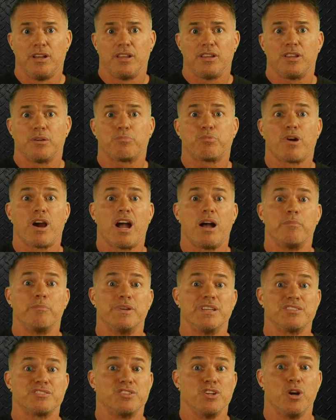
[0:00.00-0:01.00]
The problem
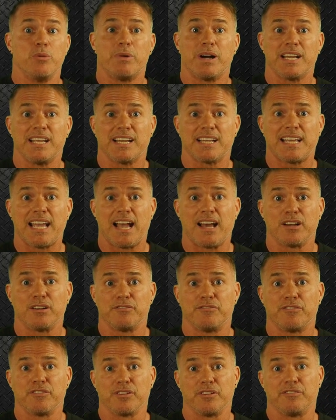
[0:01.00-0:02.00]
is nobody
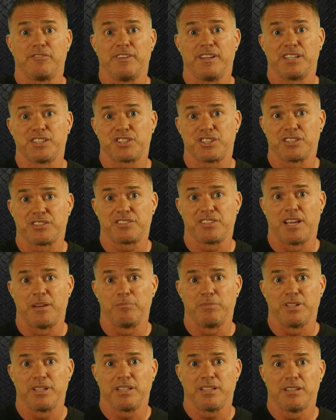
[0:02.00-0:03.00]
accounted for the finished
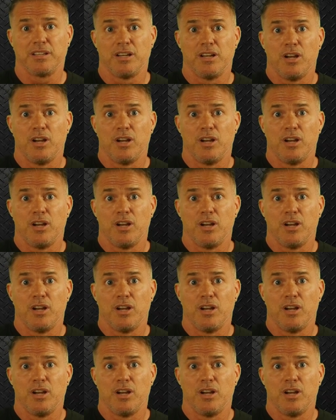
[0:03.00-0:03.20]
assembly.